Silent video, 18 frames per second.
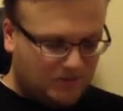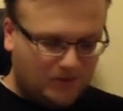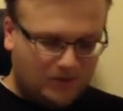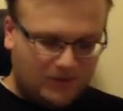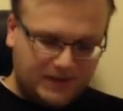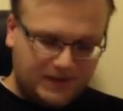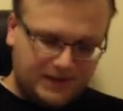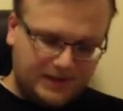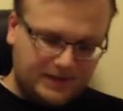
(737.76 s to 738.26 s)

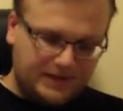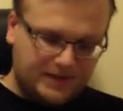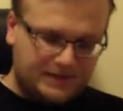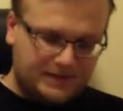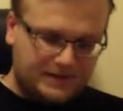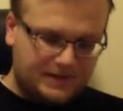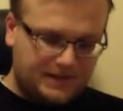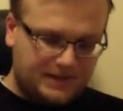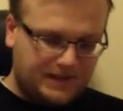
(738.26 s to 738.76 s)
boiling
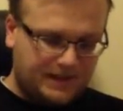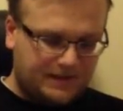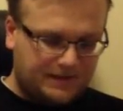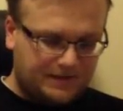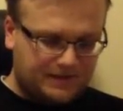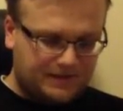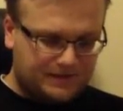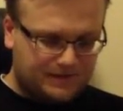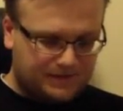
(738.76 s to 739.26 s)
and
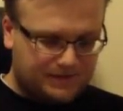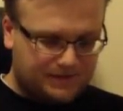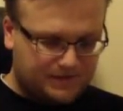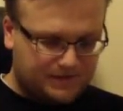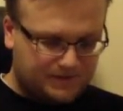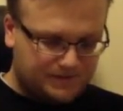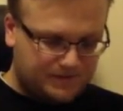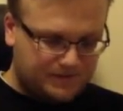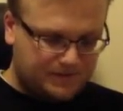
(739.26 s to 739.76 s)

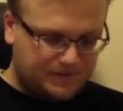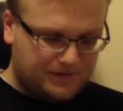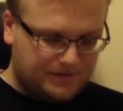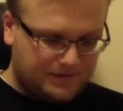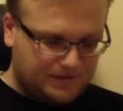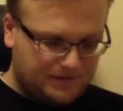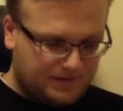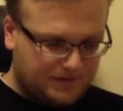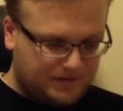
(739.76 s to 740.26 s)
kettles.
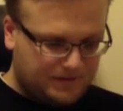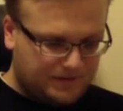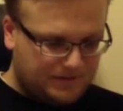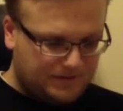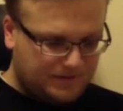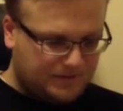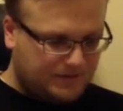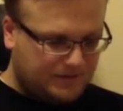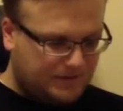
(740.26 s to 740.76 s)

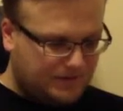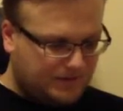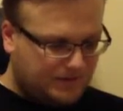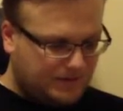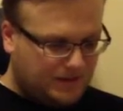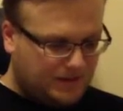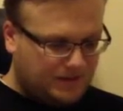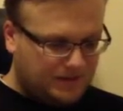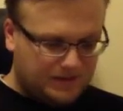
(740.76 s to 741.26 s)

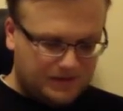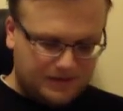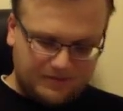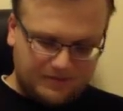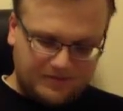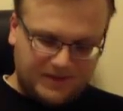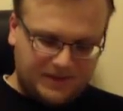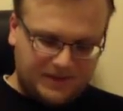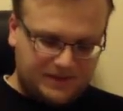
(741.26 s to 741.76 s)
And
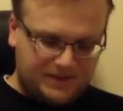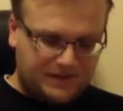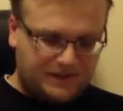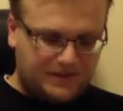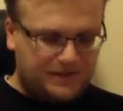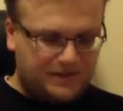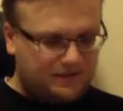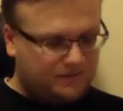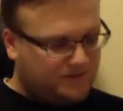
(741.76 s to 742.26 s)
it
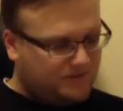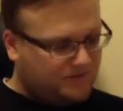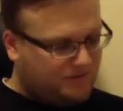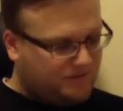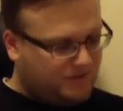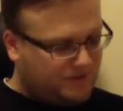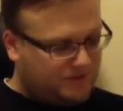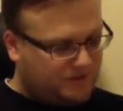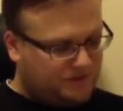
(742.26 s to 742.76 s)
basically
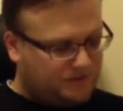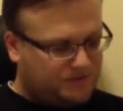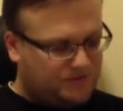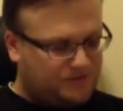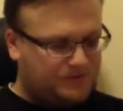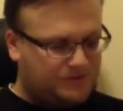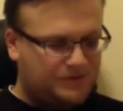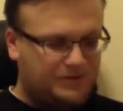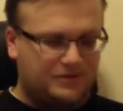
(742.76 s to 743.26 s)
with
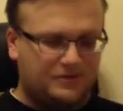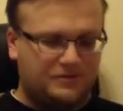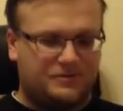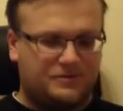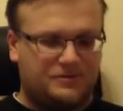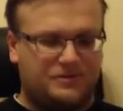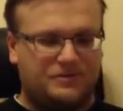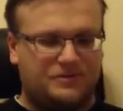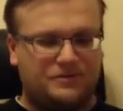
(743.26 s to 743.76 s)
pictures
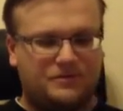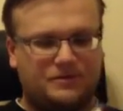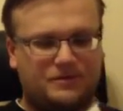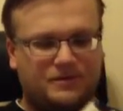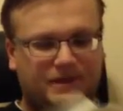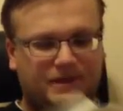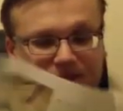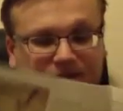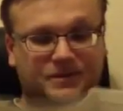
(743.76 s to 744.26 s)
shows you
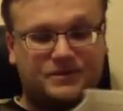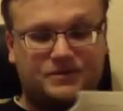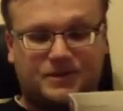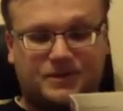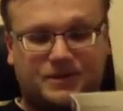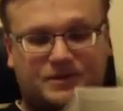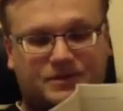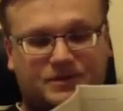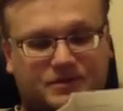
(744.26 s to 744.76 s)
and
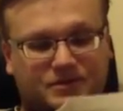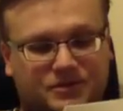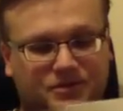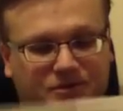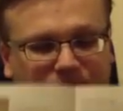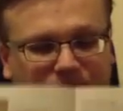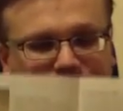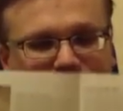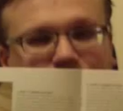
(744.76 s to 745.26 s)

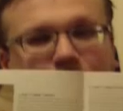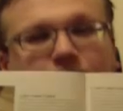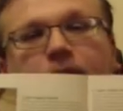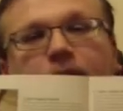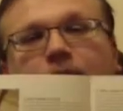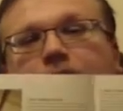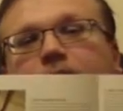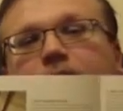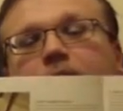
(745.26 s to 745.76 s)
instructions shows
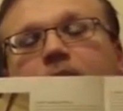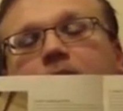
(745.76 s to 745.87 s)
you